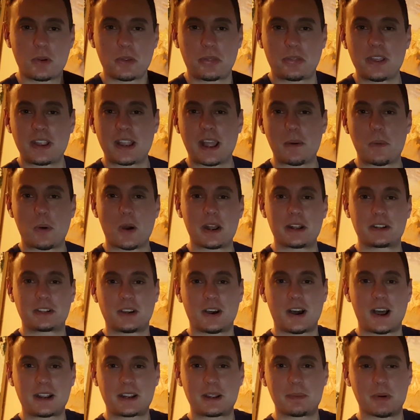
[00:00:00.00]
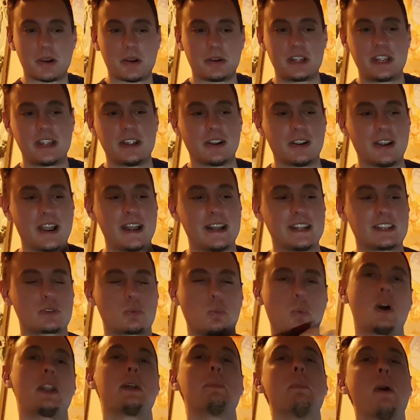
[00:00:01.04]
thing I want to talk about here, and it's
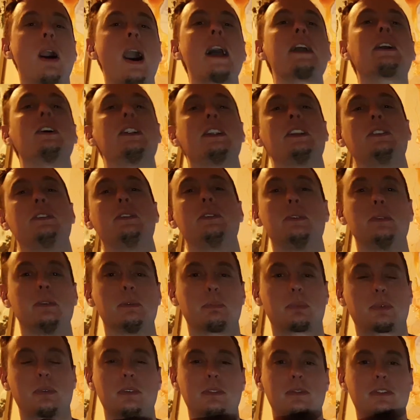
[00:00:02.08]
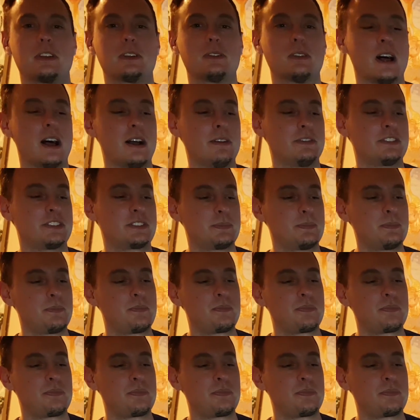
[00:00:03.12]
what am I going to do to improve the gloves?